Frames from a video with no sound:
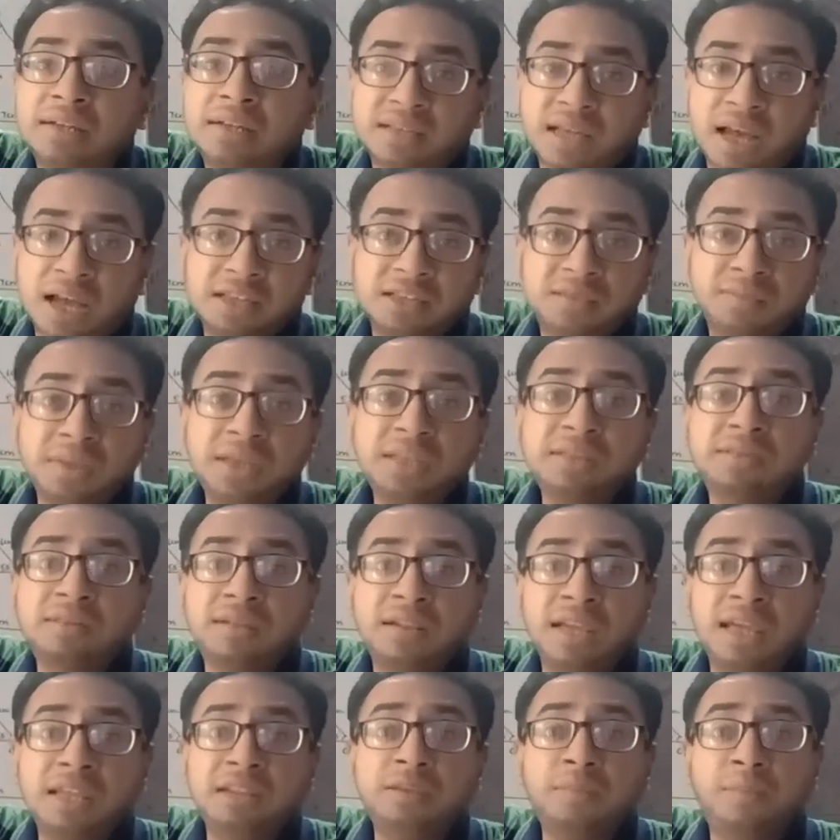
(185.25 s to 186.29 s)
Size means
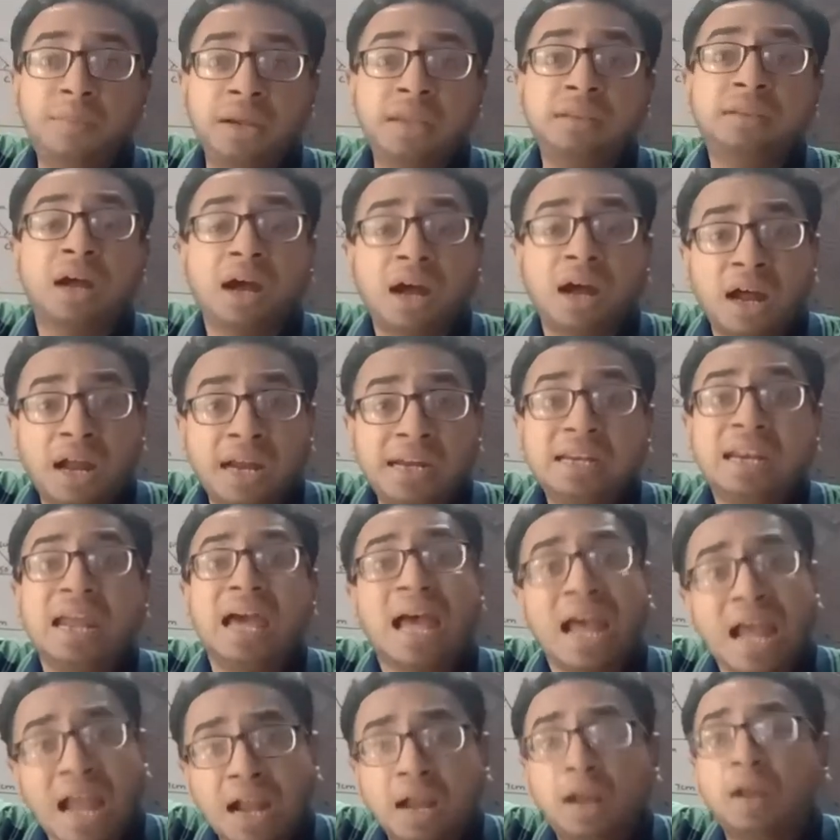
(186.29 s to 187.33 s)
length, breadth, height,
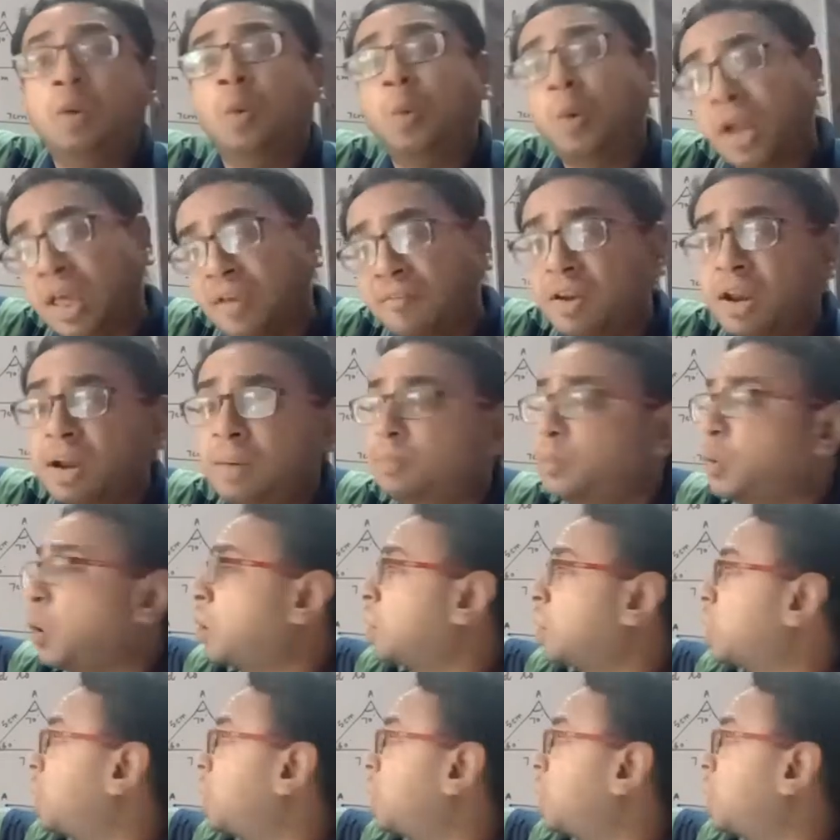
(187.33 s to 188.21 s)
angle, whatever I'm talking